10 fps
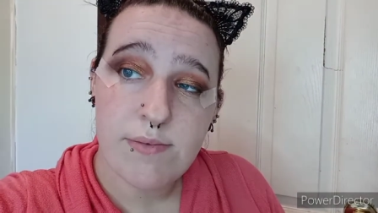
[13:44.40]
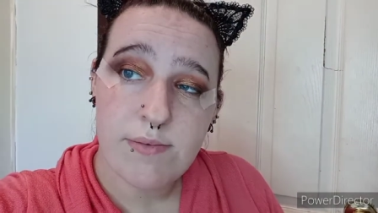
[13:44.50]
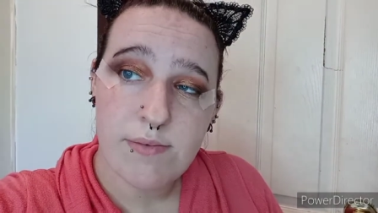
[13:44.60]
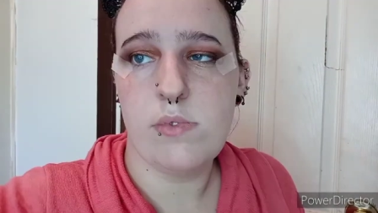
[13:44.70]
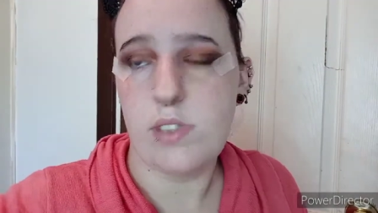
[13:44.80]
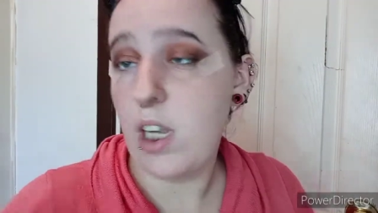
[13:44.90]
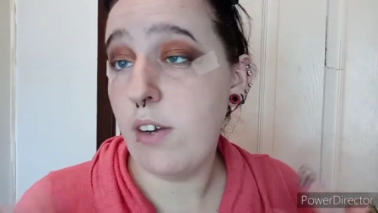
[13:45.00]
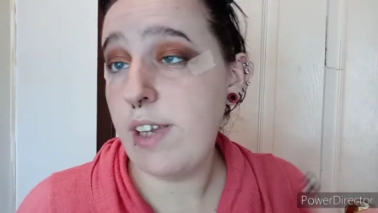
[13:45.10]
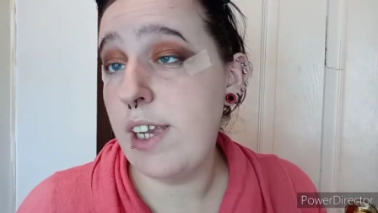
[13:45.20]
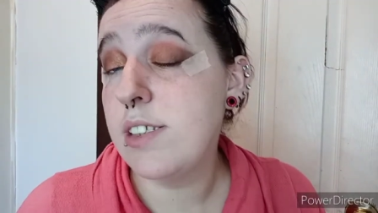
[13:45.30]
Okay,
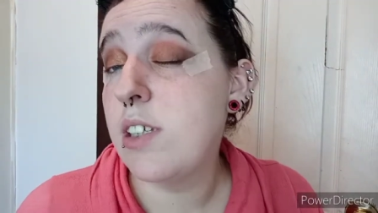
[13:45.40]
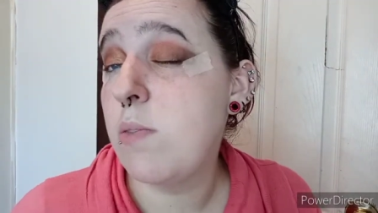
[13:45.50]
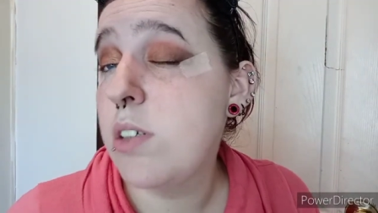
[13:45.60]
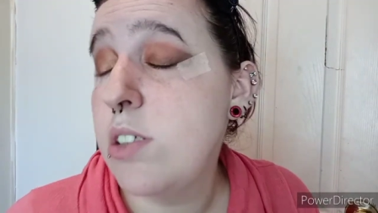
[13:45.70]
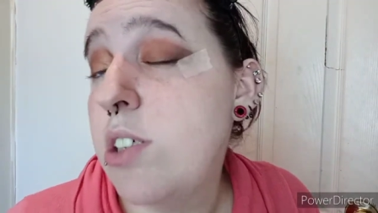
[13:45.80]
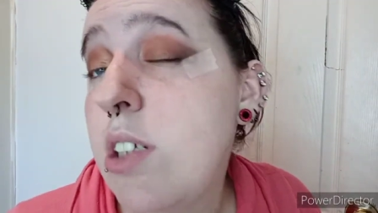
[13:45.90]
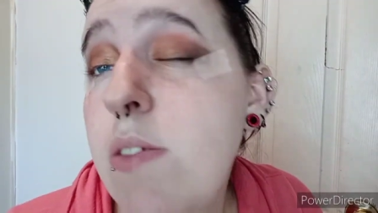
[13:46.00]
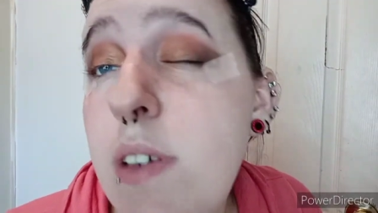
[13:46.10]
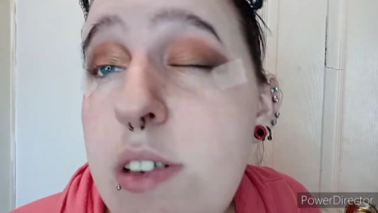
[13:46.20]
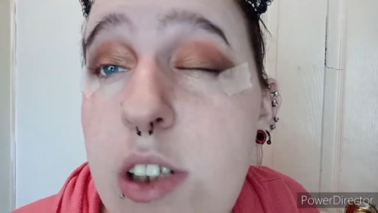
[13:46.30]
so once you
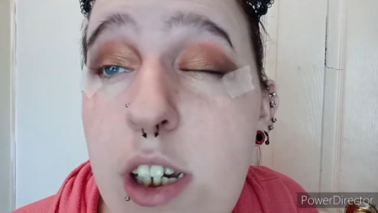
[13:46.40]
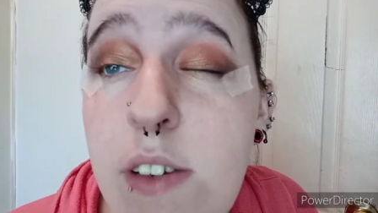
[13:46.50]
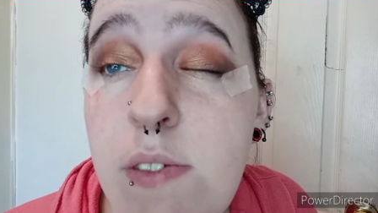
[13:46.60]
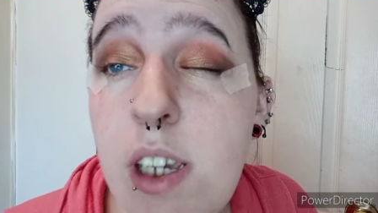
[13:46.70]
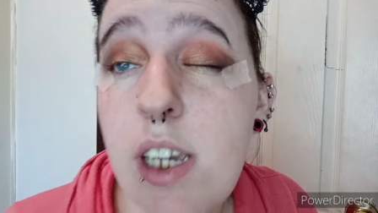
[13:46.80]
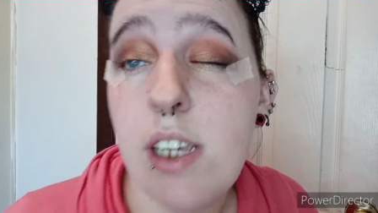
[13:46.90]
achieved it